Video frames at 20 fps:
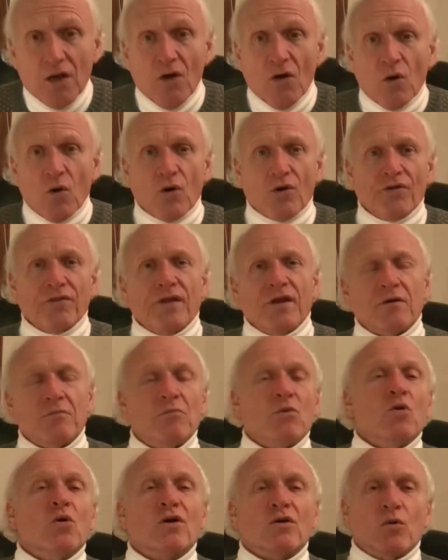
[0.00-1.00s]
or they're
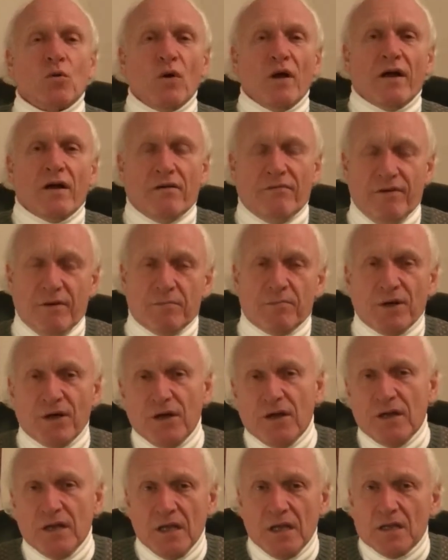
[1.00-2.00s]
more aware of it. But
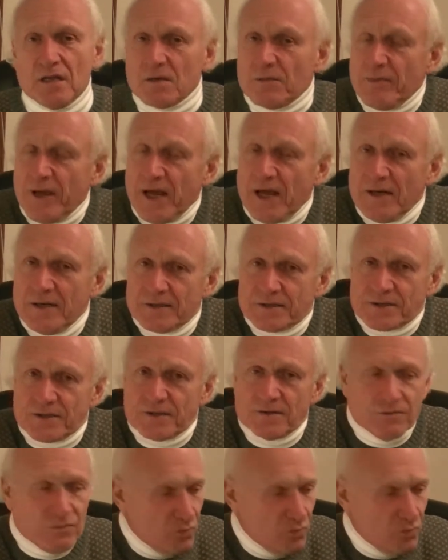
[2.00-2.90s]
you need to manage it.